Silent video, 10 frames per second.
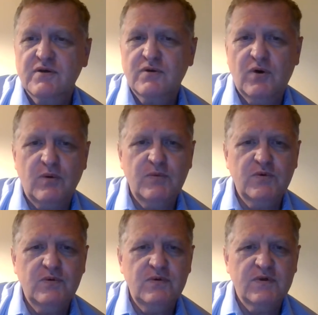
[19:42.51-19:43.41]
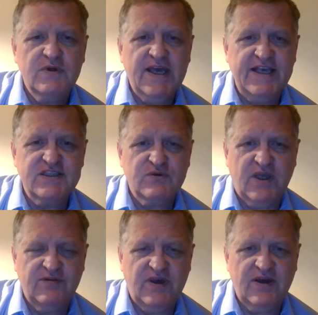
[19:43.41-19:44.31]
Como
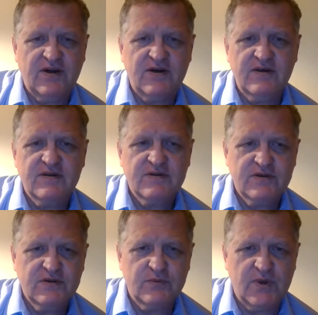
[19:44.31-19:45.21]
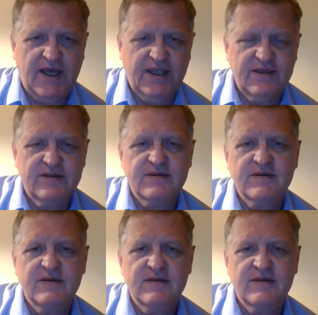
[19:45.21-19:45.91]
escrever, to write,